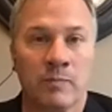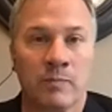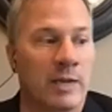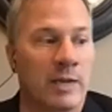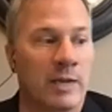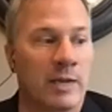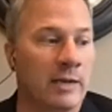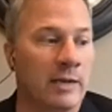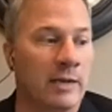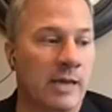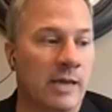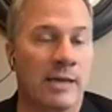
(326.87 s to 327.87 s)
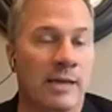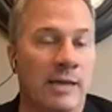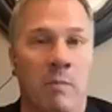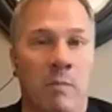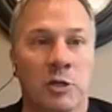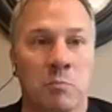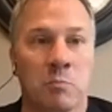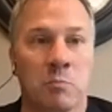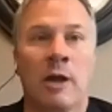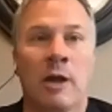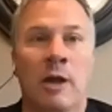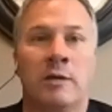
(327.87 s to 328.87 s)
it is as much
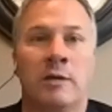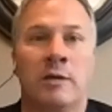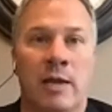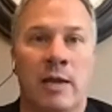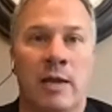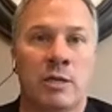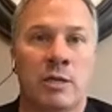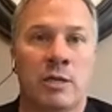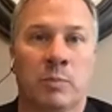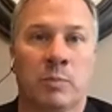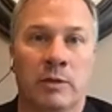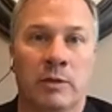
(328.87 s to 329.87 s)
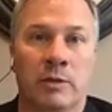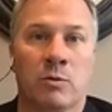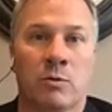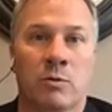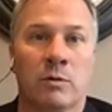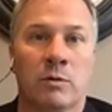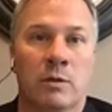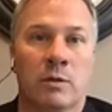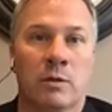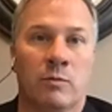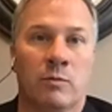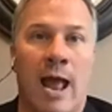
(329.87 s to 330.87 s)
modern day geopolitical
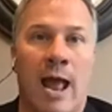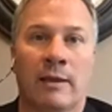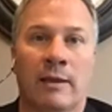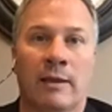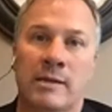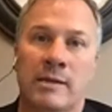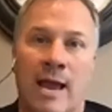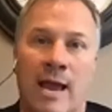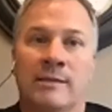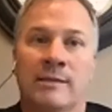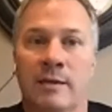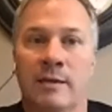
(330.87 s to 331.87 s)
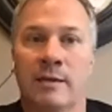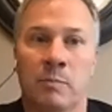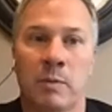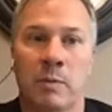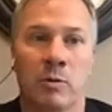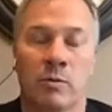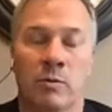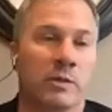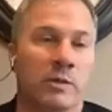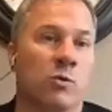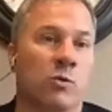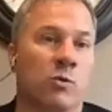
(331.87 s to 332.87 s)
realities as it is biblical and
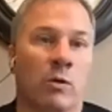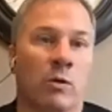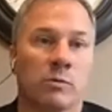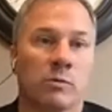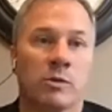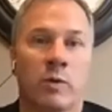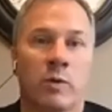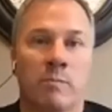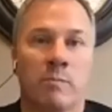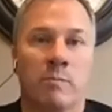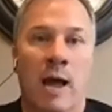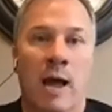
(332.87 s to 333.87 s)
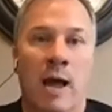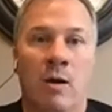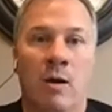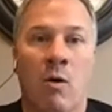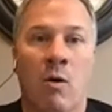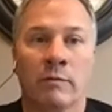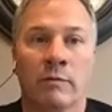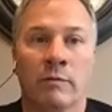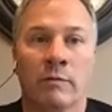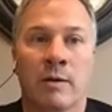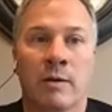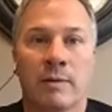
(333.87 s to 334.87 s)
historical. So we combine all of
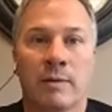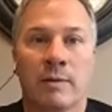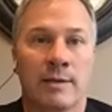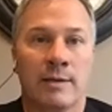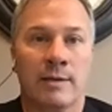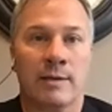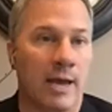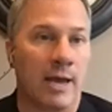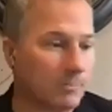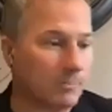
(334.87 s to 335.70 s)
them together.